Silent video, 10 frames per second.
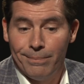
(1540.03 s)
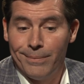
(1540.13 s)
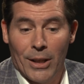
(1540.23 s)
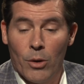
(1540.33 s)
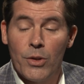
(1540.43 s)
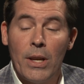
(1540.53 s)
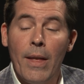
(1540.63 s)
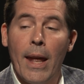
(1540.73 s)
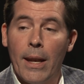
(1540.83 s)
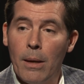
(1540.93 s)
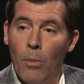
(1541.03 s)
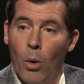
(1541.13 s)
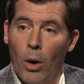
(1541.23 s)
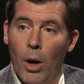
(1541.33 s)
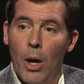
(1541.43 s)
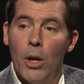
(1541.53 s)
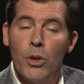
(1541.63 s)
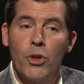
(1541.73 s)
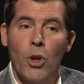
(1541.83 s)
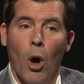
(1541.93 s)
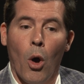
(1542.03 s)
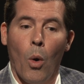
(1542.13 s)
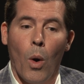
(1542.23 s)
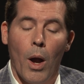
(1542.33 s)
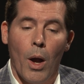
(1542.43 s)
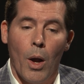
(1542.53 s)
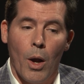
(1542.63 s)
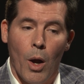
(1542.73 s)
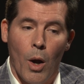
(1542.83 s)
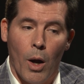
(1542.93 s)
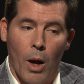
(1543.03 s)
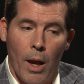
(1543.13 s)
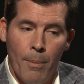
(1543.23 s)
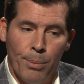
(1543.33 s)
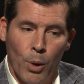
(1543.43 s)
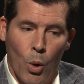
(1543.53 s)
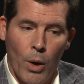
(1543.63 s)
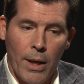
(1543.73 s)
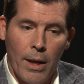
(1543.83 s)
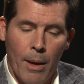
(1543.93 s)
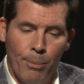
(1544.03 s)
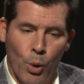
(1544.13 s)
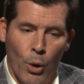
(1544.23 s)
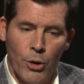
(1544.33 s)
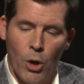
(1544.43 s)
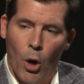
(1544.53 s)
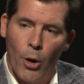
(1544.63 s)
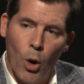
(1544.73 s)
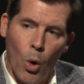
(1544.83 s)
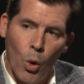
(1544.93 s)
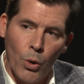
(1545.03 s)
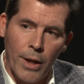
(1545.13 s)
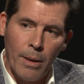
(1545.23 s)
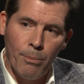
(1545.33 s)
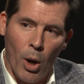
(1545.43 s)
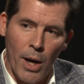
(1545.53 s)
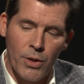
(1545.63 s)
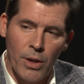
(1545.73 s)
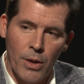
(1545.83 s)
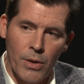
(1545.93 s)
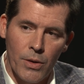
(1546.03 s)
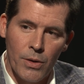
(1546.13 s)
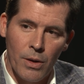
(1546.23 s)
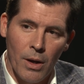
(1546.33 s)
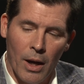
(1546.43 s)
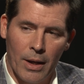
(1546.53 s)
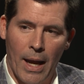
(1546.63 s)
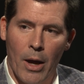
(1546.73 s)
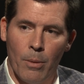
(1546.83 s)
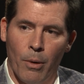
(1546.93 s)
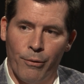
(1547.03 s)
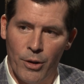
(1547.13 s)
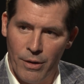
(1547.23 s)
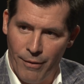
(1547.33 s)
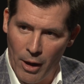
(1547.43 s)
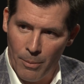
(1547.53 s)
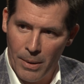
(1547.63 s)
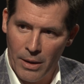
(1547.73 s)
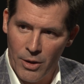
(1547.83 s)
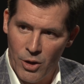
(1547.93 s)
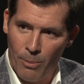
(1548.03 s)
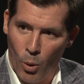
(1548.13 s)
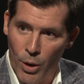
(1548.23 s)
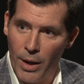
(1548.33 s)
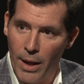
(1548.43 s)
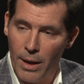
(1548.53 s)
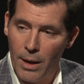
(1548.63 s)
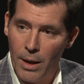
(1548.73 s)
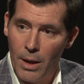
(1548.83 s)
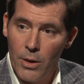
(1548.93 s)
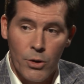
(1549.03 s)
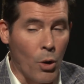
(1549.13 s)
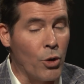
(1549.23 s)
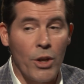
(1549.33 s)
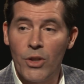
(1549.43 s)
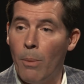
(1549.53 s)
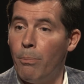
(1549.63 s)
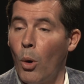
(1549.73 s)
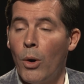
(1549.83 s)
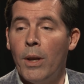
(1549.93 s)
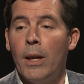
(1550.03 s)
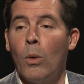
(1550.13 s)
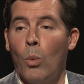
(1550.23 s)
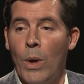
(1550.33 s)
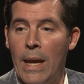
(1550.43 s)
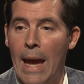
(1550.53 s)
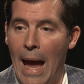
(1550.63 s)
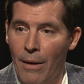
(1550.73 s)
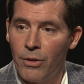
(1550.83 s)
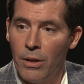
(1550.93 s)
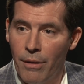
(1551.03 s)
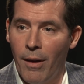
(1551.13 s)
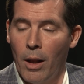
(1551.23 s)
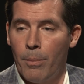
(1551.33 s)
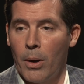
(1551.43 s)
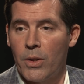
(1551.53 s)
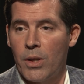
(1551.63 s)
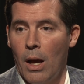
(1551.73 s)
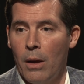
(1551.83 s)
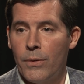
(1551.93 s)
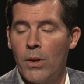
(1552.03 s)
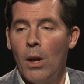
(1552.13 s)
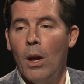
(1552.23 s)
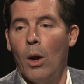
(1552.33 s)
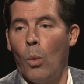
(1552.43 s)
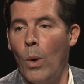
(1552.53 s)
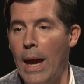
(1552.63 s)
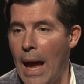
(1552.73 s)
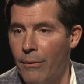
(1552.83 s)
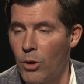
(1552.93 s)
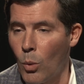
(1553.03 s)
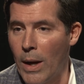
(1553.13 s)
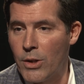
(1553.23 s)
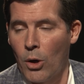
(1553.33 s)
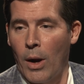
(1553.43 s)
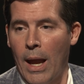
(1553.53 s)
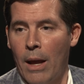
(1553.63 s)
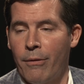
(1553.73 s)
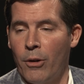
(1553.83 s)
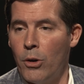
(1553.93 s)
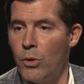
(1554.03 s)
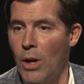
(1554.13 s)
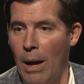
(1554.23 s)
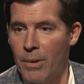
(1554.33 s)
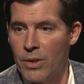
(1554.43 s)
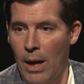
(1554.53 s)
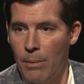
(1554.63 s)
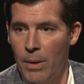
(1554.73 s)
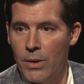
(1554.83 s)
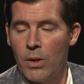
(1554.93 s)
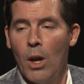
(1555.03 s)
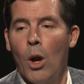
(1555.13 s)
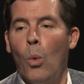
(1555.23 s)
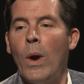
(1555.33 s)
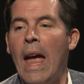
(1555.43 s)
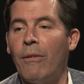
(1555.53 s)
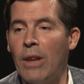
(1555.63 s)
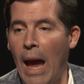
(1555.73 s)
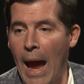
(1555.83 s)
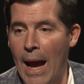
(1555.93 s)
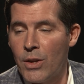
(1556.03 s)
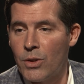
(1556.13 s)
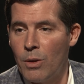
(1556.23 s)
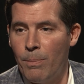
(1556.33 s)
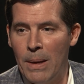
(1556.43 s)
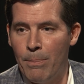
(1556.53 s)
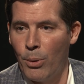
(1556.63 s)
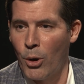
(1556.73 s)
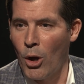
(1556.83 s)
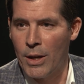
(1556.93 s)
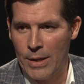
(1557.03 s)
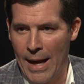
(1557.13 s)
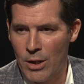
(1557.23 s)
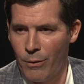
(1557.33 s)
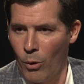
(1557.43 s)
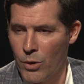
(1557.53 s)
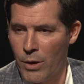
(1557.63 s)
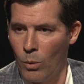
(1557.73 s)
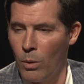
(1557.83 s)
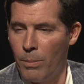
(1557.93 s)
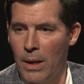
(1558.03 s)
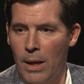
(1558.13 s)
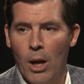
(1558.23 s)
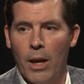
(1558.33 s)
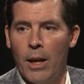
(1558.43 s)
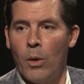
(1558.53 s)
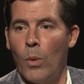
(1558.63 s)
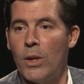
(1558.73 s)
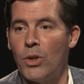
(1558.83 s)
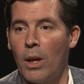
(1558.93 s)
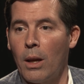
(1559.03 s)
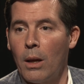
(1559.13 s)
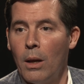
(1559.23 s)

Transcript: You don't see that anymore. So employers aren't holding bosses accountable for developing the subordinate. So the subordinate, we have to develop ourselves. We have to raise our hand for new job assignments. We have to ask to be put on a task force that will be enriching.